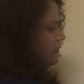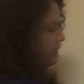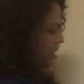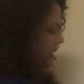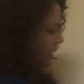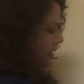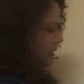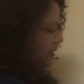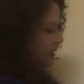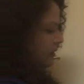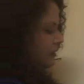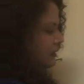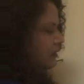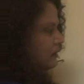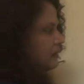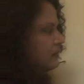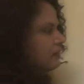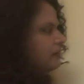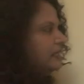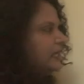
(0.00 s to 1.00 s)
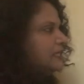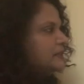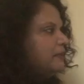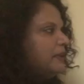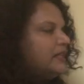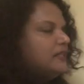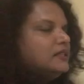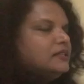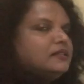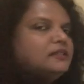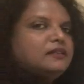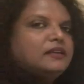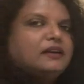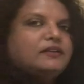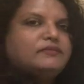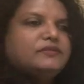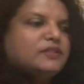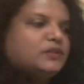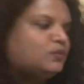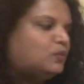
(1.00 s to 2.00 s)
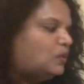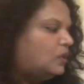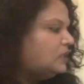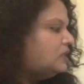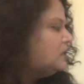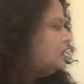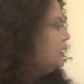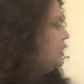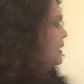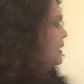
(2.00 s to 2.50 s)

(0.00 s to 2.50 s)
right? The expected graph is what?